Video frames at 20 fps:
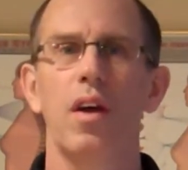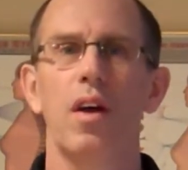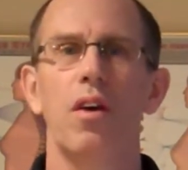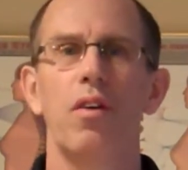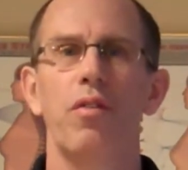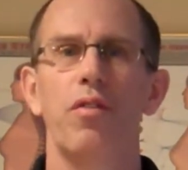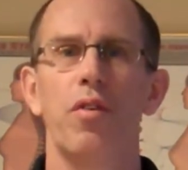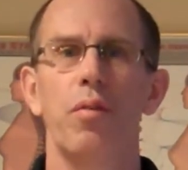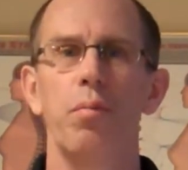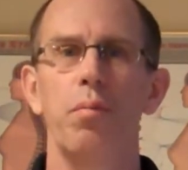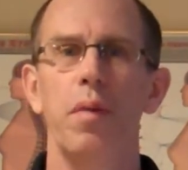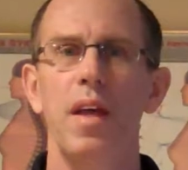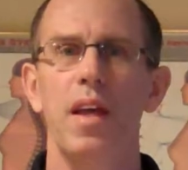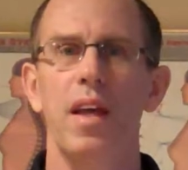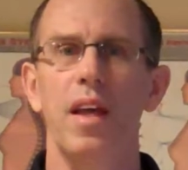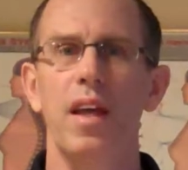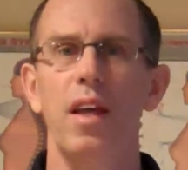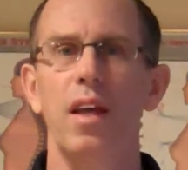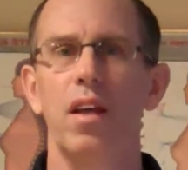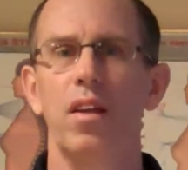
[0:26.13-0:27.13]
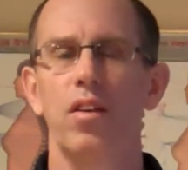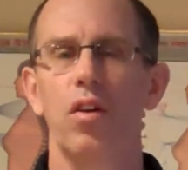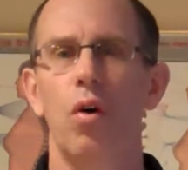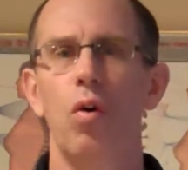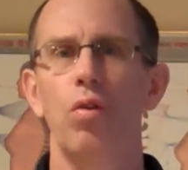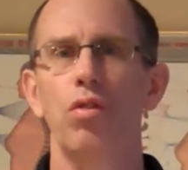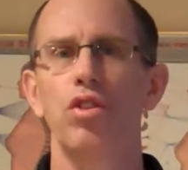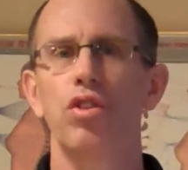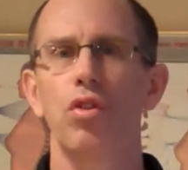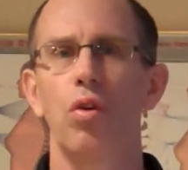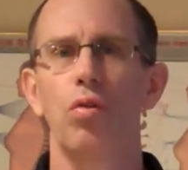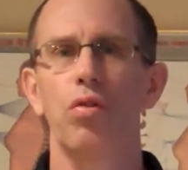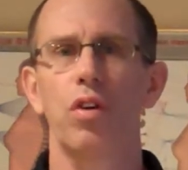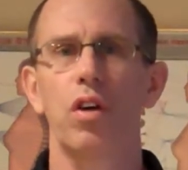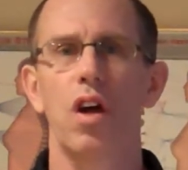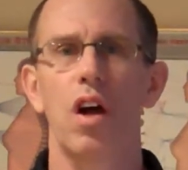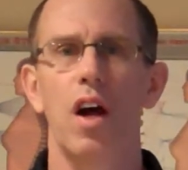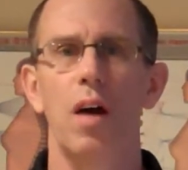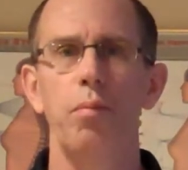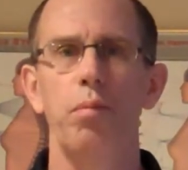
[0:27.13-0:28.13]
For me, the whole shoulder
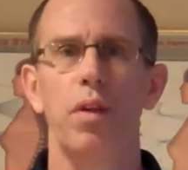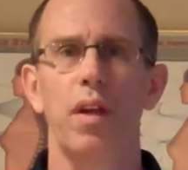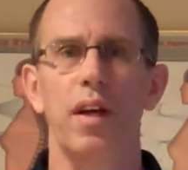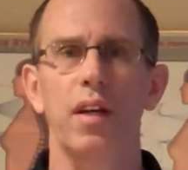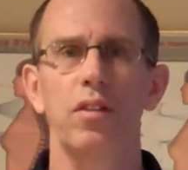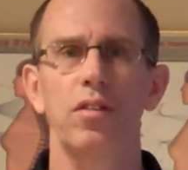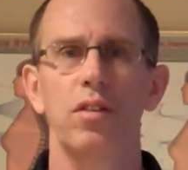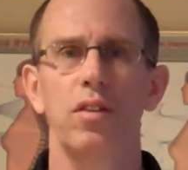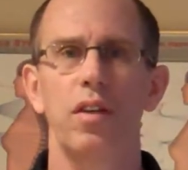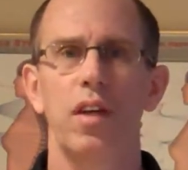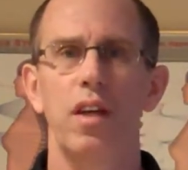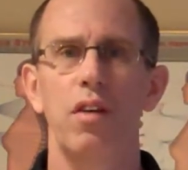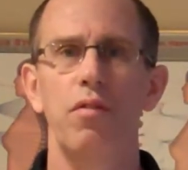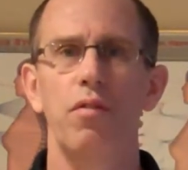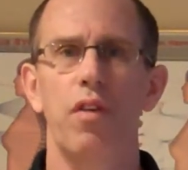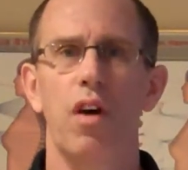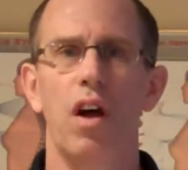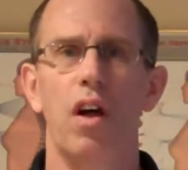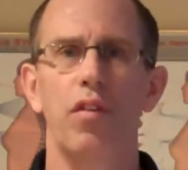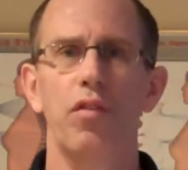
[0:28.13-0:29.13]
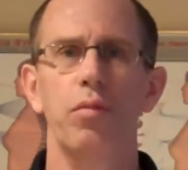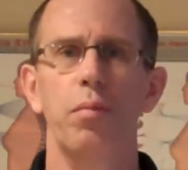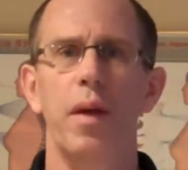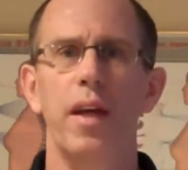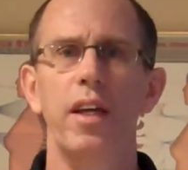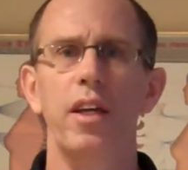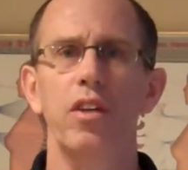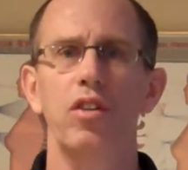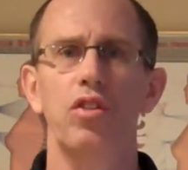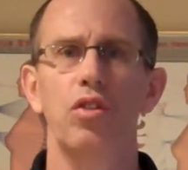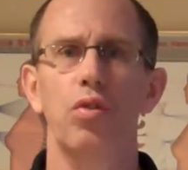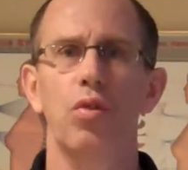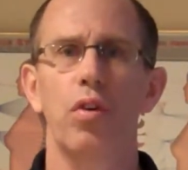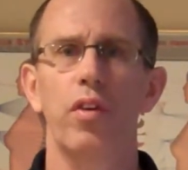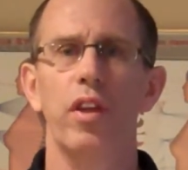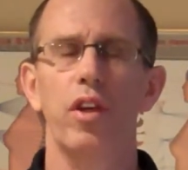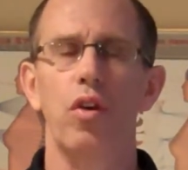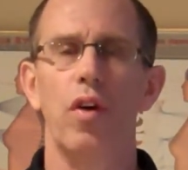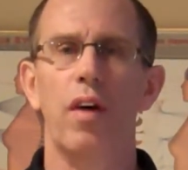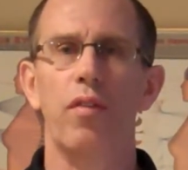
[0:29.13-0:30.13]
complex involves making sure
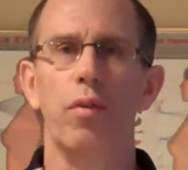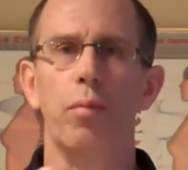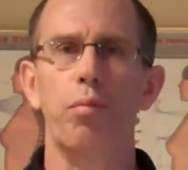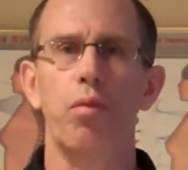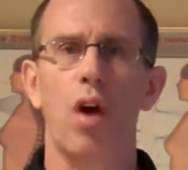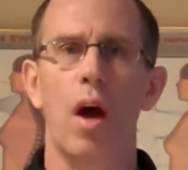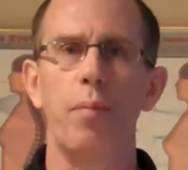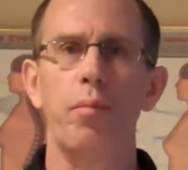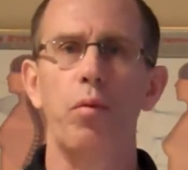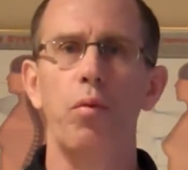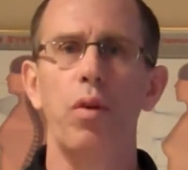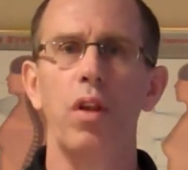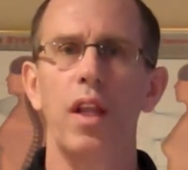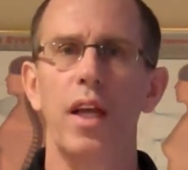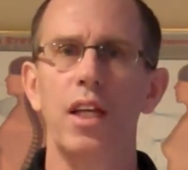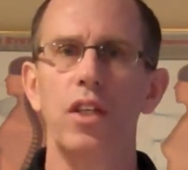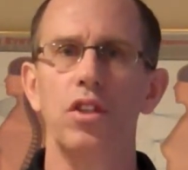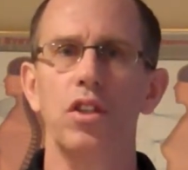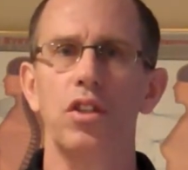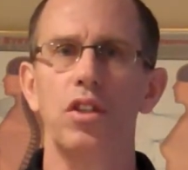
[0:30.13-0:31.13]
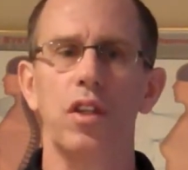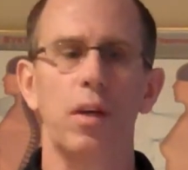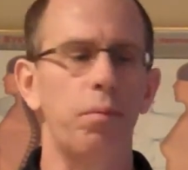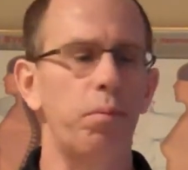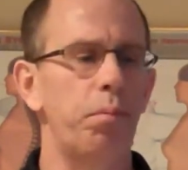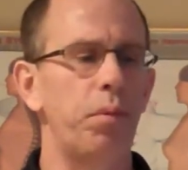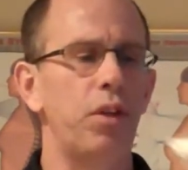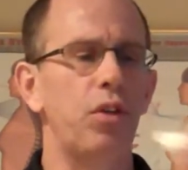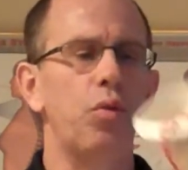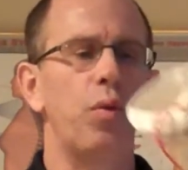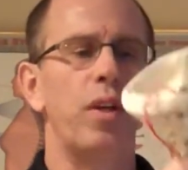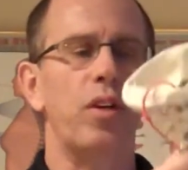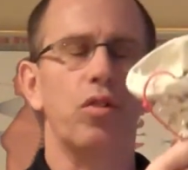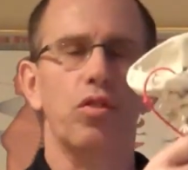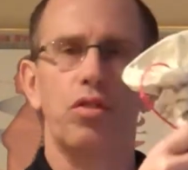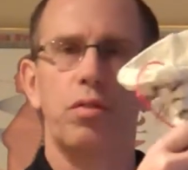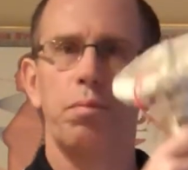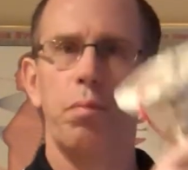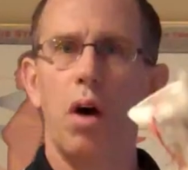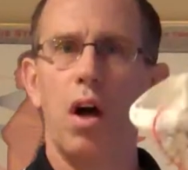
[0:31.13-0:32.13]
that you have the proper relationship between your
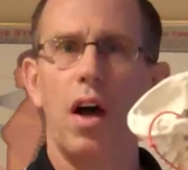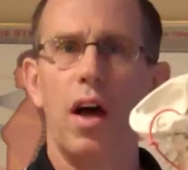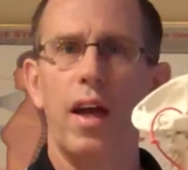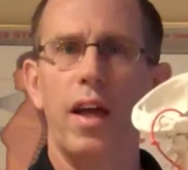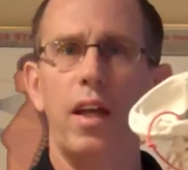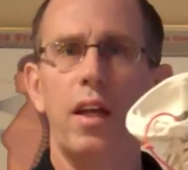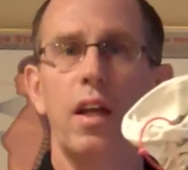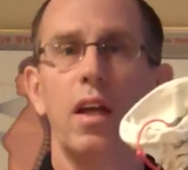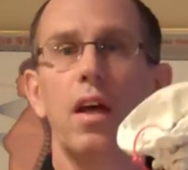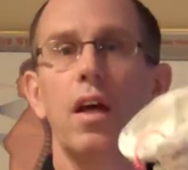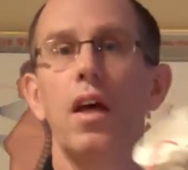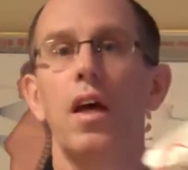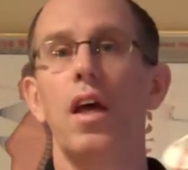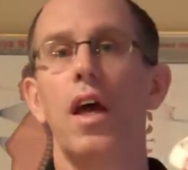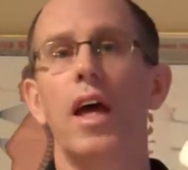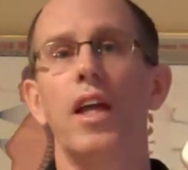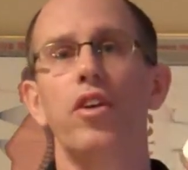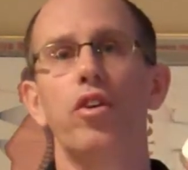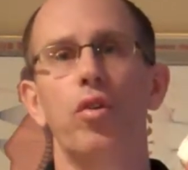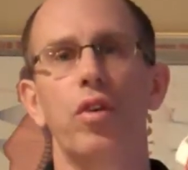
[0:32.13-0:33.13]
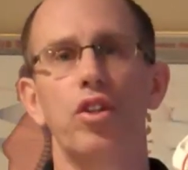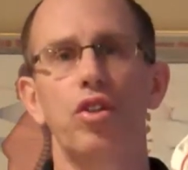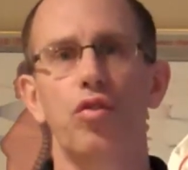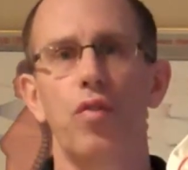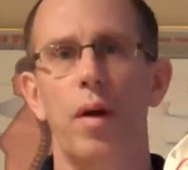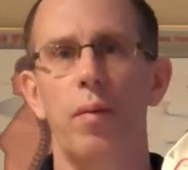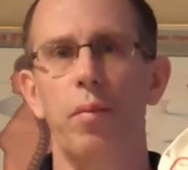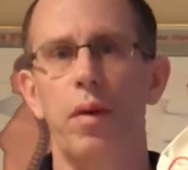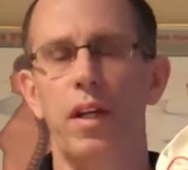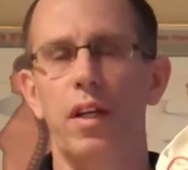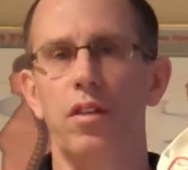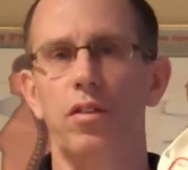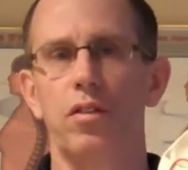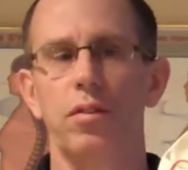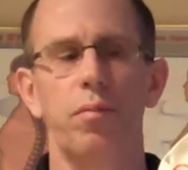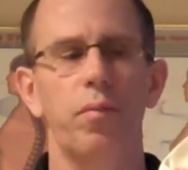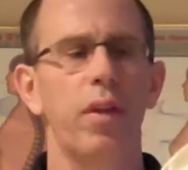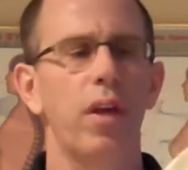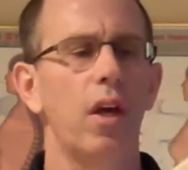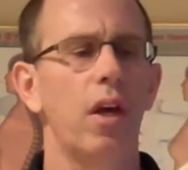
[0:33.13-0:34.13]
spine and your extremities.